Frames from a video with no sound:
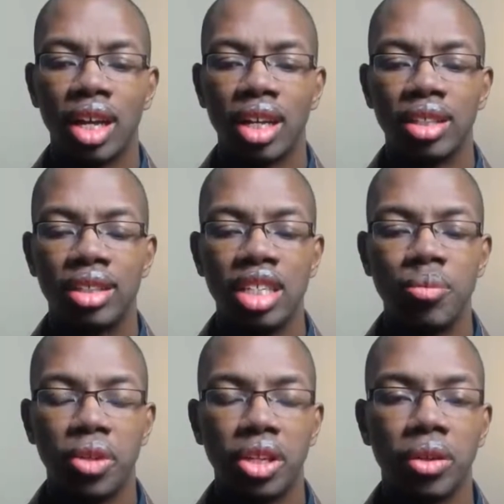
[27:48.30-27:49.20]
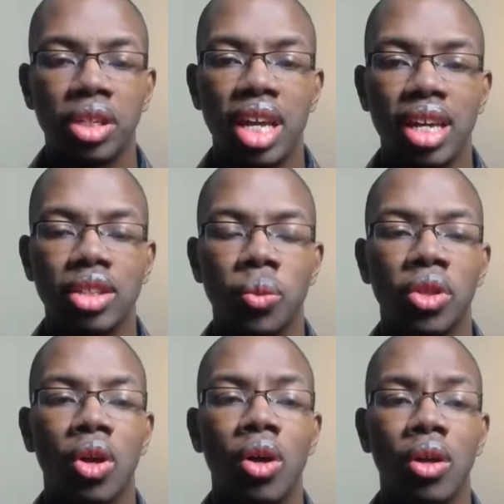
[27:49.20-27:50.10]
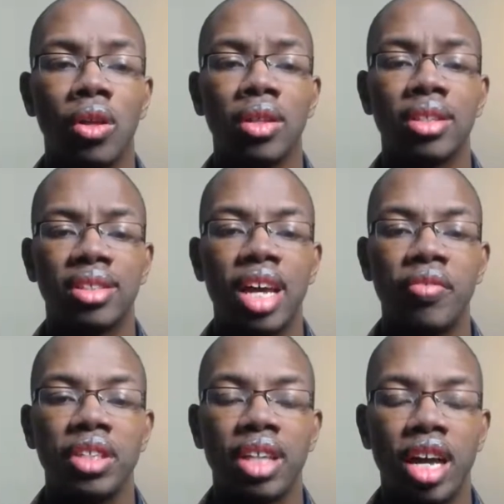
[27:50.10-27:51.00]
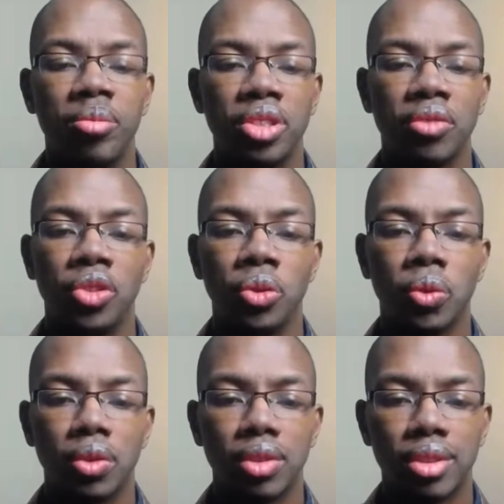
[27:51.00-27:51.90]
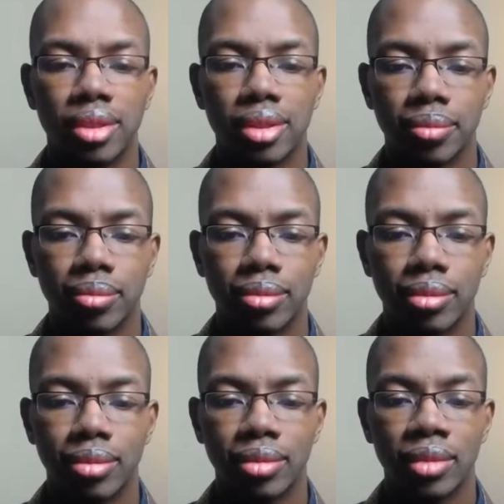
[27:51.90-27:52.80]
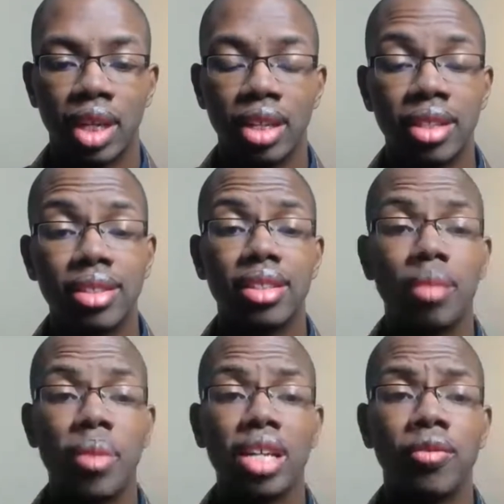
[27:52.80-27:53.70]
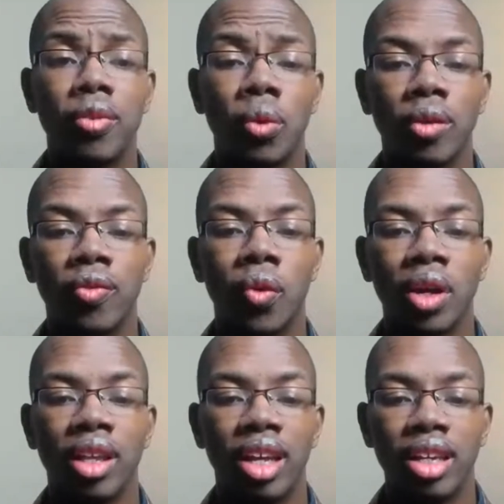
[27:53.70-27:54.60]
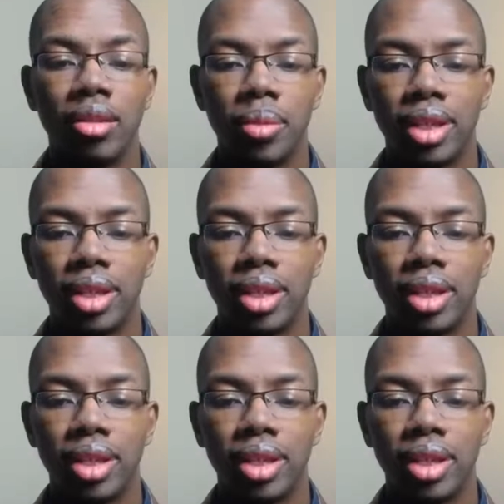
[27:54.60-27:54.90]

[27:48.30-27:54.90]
deeply ornate with all 7 types of jewels. This is a metaphor for enlightenment.